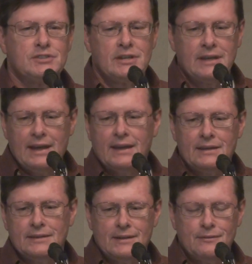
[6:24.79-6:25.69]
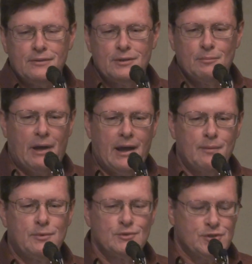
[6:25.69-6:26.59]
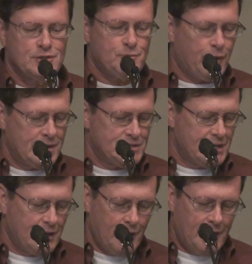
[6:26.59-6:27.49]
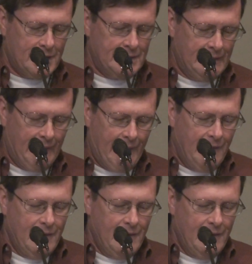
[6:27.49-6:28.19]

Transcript: She can't get enough of the Bible. She's praising God,